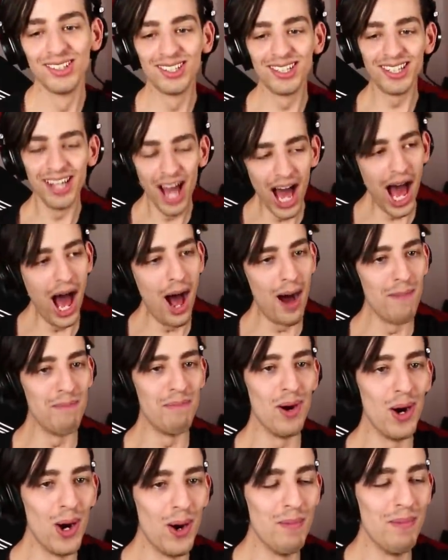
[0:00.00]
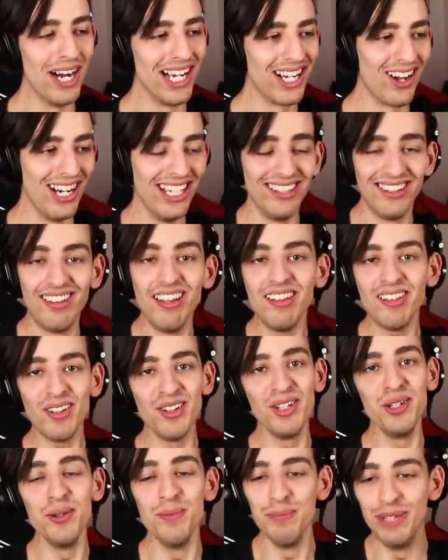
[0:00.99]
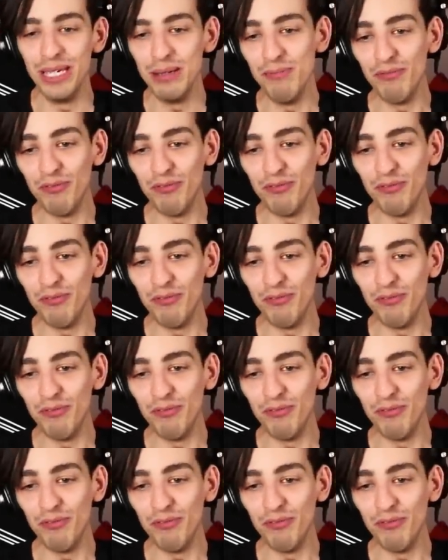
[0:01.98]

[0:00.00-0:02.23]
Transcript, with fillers: Stop! Oh my god, is this a new meme